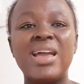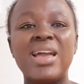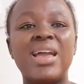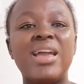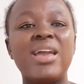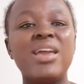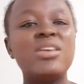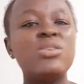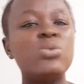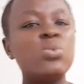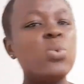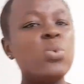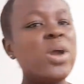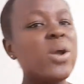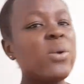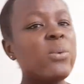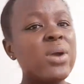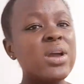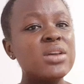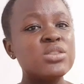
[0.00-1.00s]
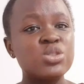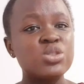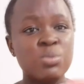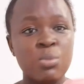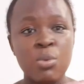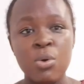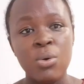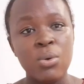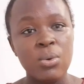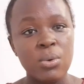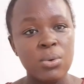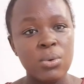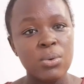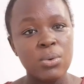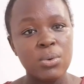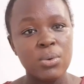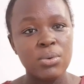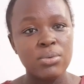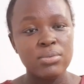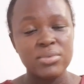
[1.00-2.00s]
is way small.
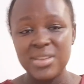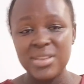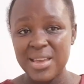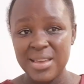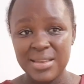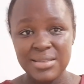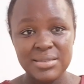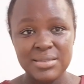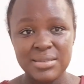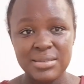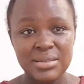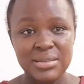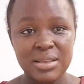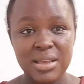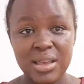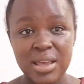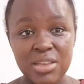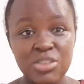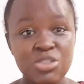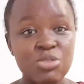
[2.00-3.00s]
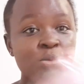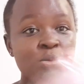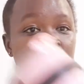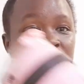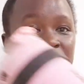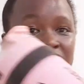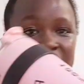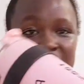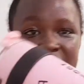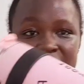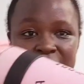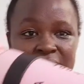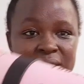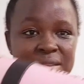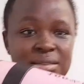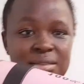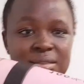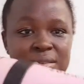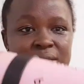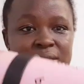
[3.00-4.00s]
Yes, it's smaller than
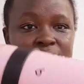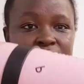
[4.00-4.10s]
this.